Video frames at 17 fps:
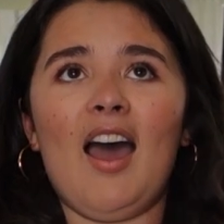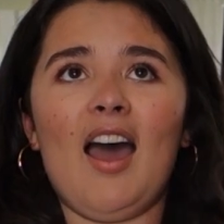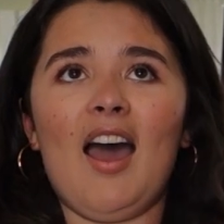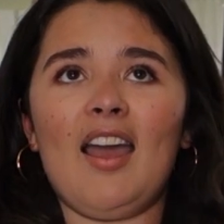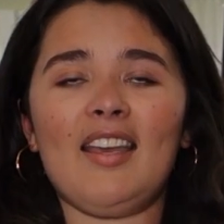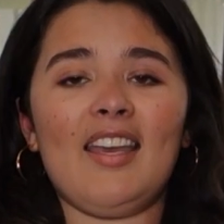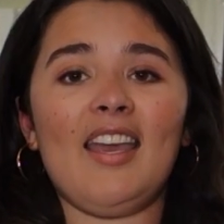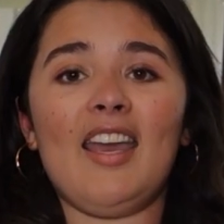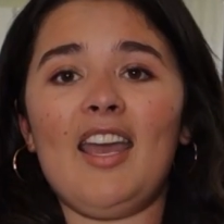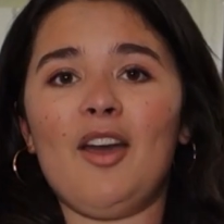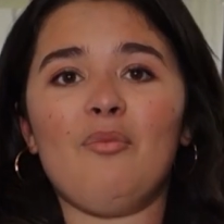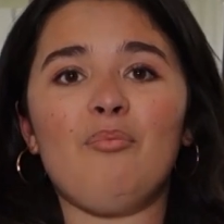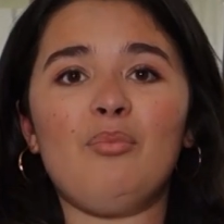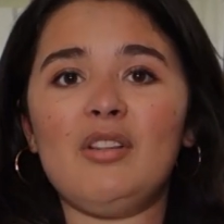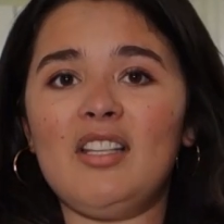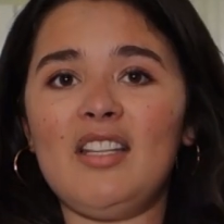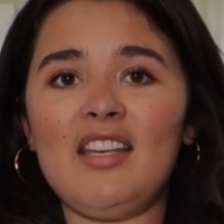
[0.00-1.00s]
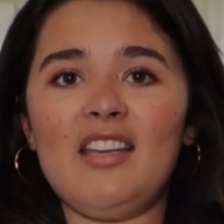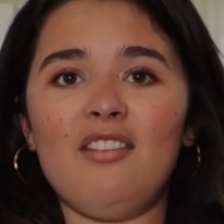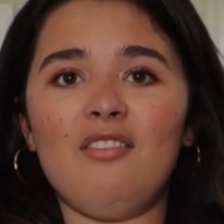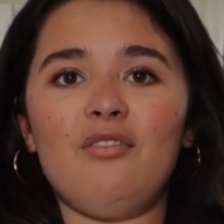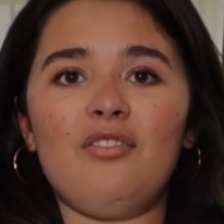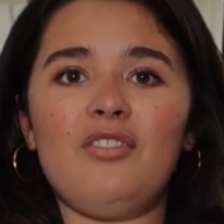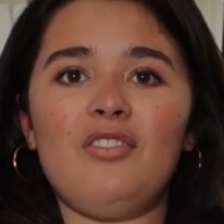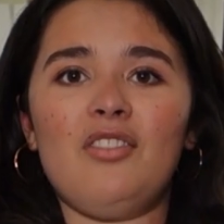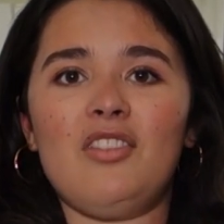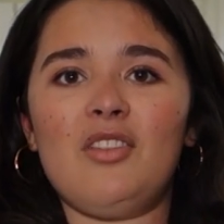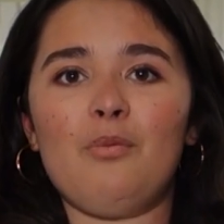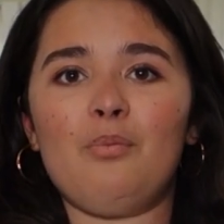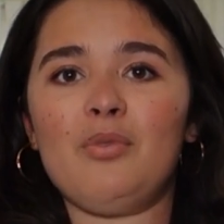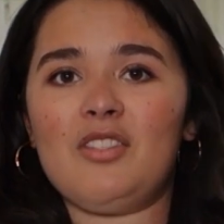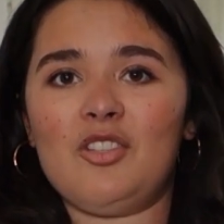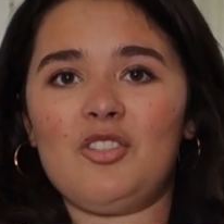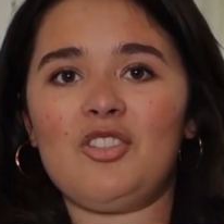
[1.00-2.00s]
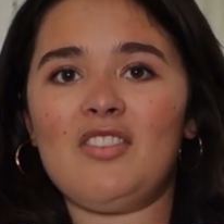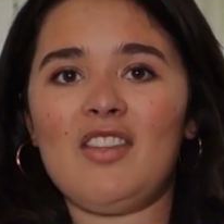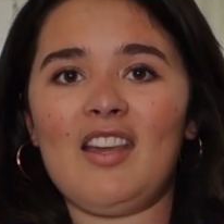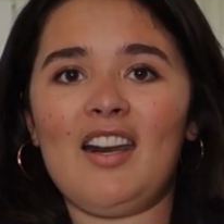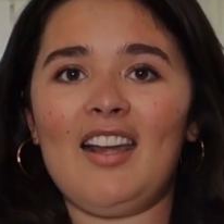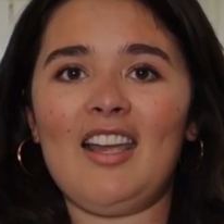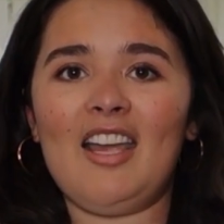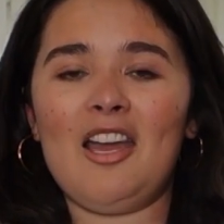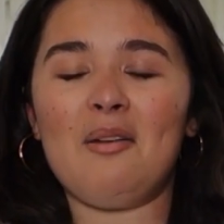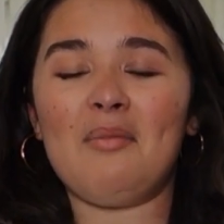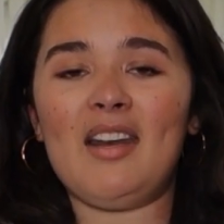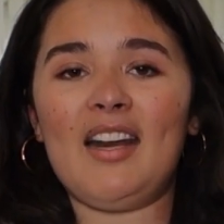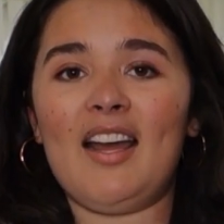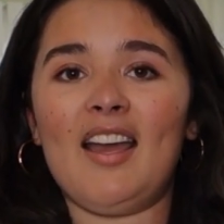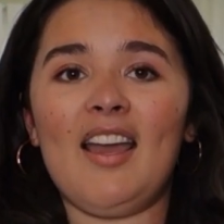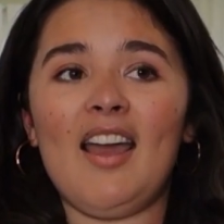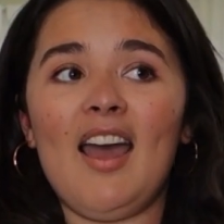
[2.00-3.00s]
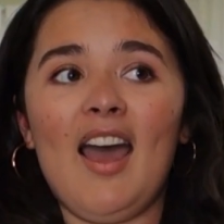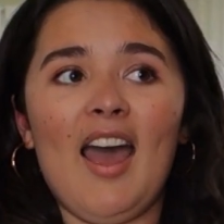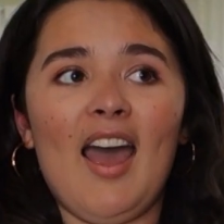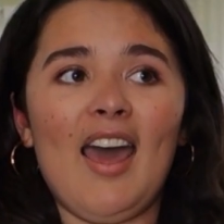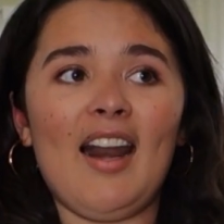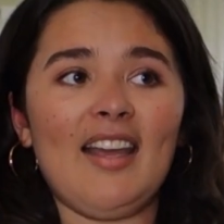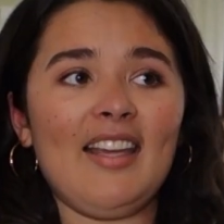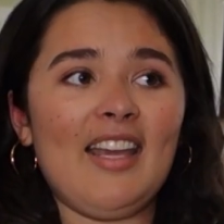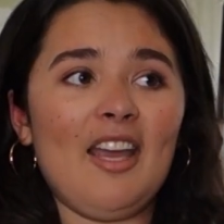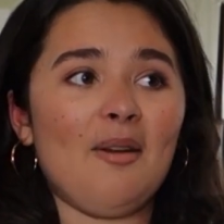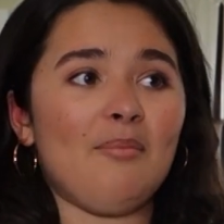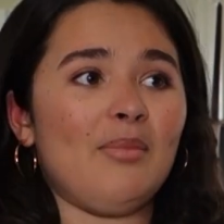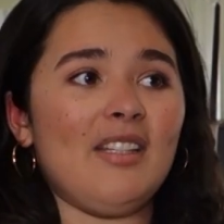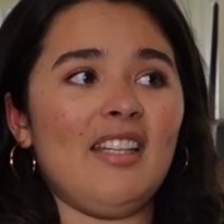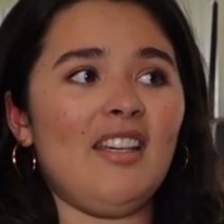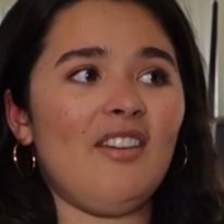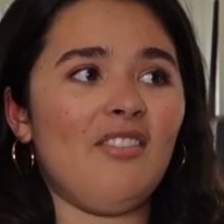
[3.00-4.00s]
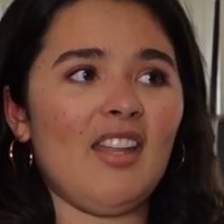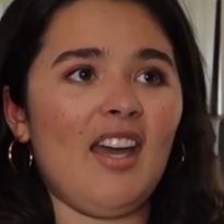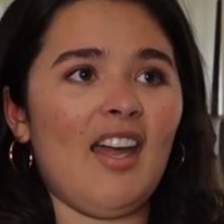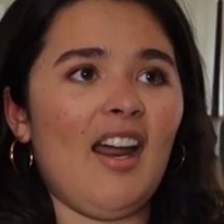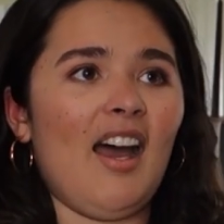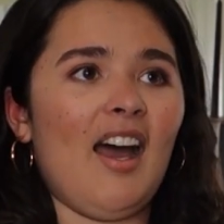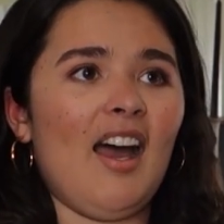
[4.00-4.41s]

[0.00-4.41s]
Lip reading: I can't believe the position that I am. And I can't believe that